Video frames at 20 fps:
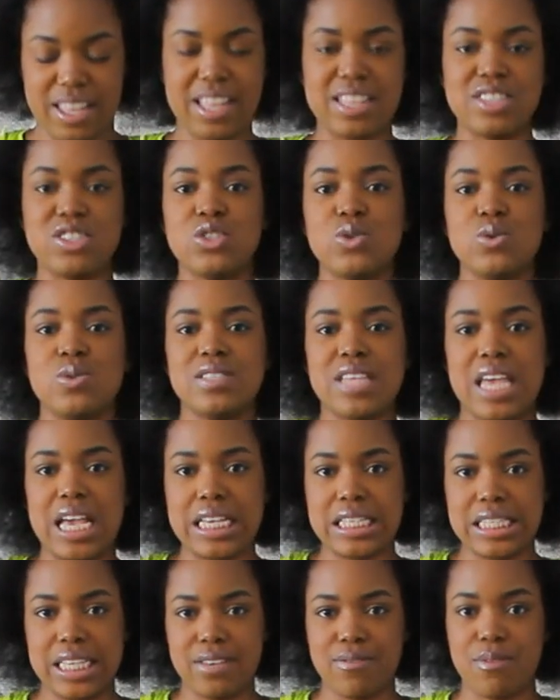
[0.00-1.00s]
it's too
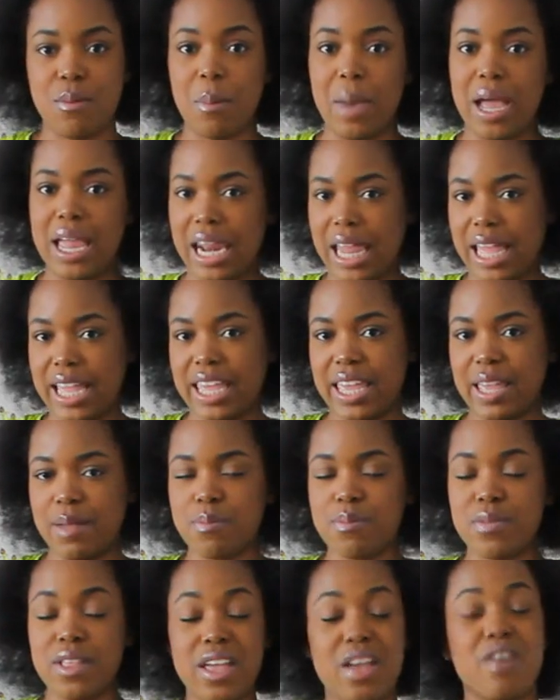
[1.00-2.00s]
sexy for my liking.
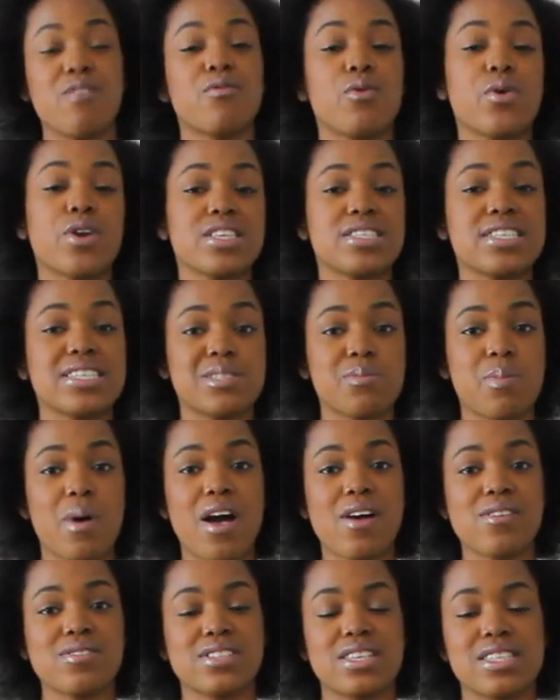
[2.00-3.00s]

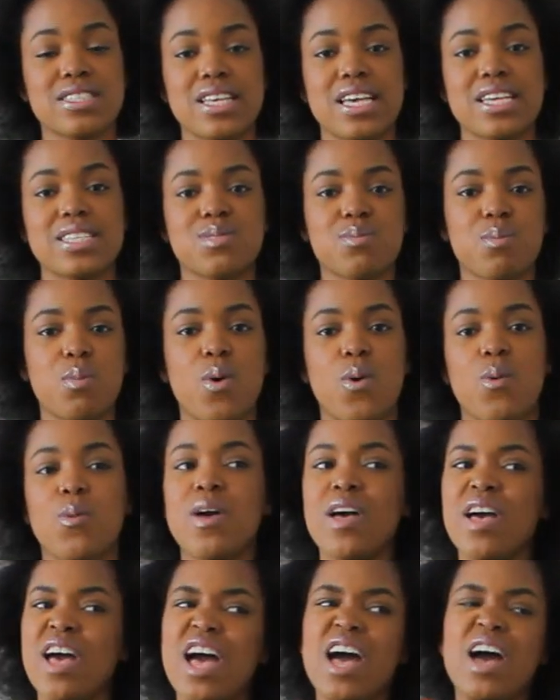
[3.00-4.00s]
£46 in a size small.
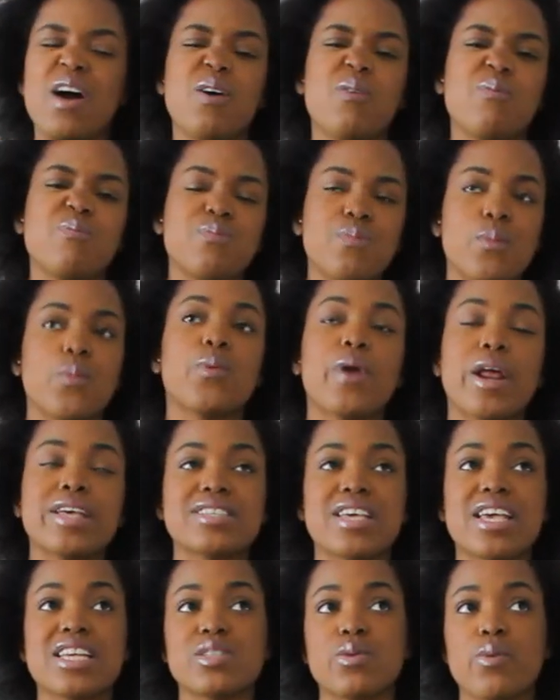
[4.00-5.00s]
When I
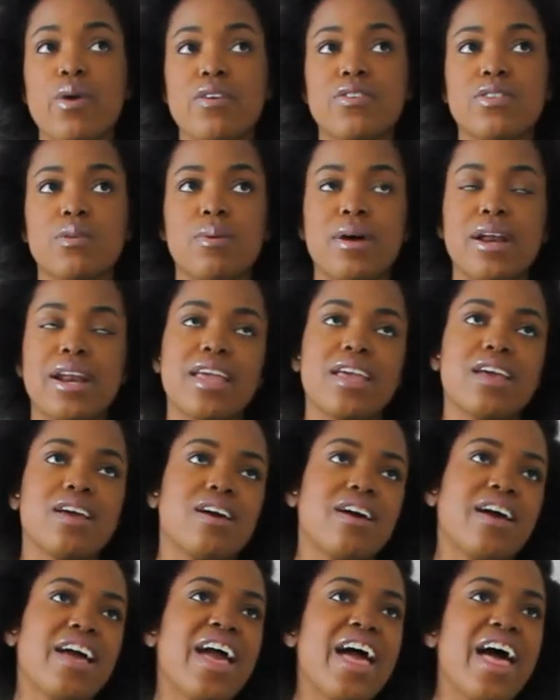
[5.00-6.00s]
say it's worth the money,
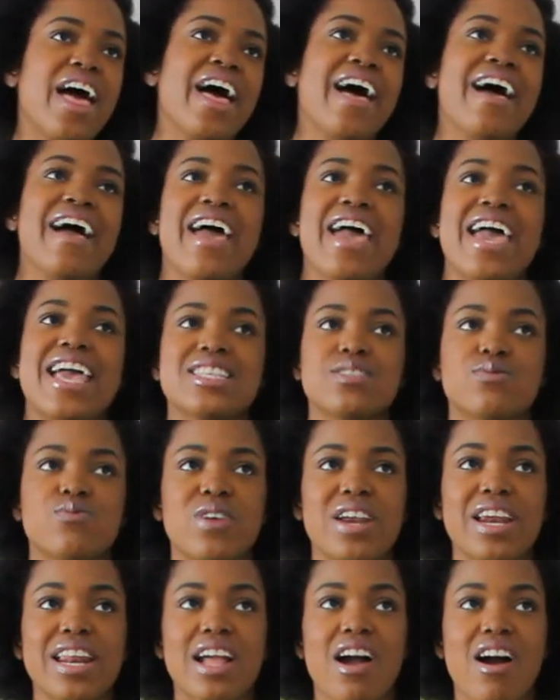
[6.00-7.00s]
it's
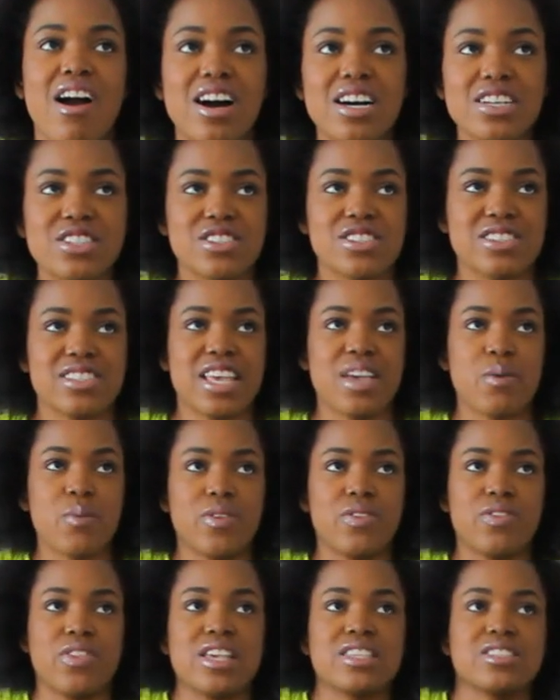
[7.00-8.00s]
really hard to say
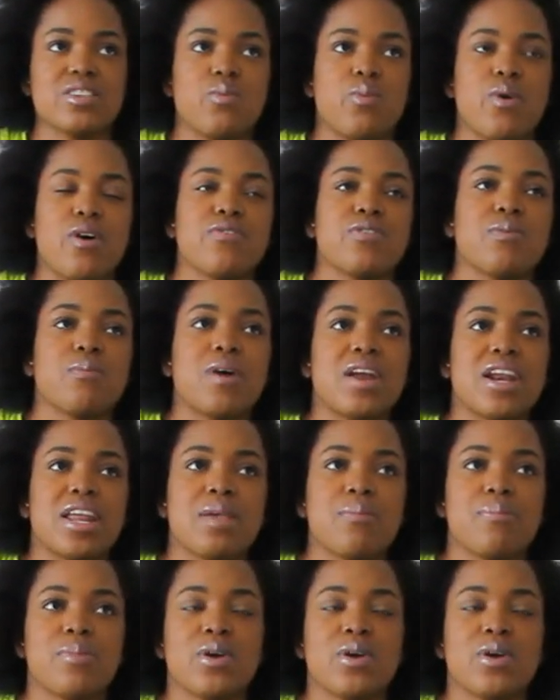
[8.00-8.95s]
when things are worth the money